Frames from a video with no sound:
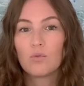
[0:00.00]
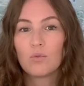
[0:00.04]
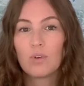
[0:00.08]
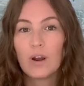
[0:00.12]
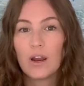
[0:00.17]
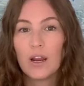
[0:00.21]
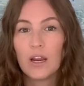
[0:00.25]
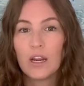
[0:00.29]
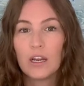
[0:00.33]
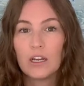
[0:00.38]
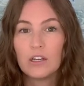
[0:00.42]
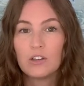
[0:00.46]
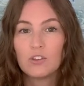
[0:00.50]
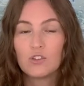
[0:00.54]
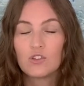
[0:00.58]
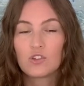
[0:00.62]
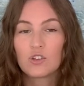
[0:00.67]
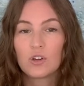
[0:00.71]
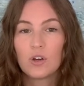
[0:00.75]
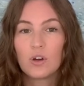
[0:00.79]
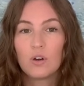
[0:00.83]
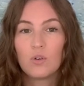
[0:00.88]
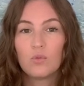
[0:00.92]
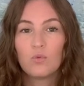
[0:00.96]

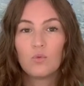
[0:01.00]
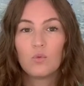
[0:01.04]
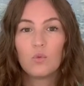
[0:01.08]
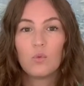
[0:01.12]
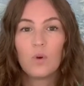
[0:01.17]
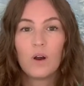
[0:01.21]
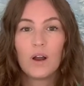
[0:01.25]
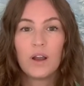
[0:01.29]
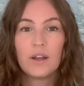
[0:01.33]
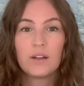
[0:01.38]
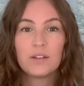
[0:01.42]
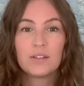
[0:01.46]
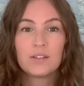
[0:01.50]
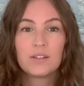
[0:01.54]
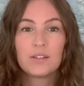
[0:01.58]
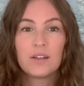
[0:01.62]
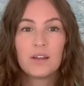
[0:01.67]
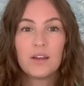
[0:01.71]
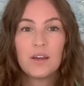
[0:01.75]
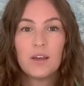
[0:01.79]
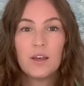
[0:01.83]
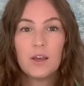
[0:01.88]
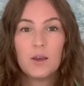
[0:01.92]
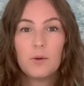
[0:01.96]
range of what
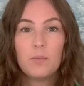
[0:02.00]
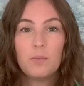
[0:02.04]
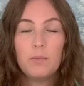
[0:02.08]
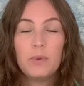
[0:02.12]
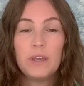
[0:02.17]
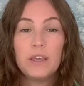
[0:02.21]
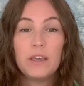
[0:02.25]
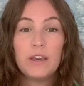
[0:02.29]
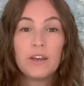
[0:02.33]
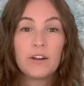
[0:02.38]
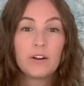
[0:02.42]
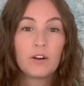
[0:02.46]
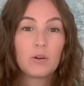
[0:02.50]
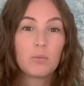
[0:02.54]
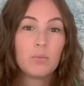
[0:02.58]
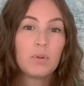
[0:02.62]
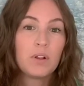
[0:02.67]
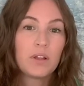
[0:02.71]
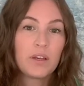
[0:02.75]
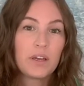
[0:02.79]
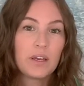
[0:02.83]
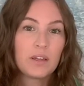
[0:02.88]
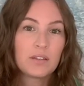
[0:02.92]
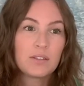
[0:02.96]
beginner
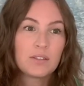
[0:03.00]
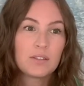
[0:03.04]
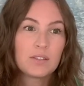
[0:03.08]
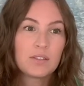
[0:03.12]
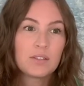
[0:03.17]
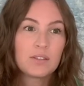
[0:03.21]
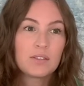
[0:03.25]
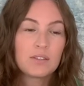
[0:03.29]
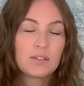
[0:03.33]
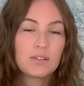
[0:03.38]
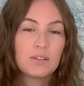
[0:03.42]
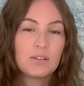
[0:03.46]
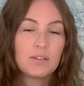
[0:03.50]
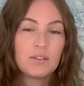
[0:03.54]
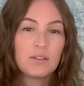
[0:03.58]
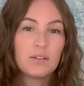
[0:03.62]
plants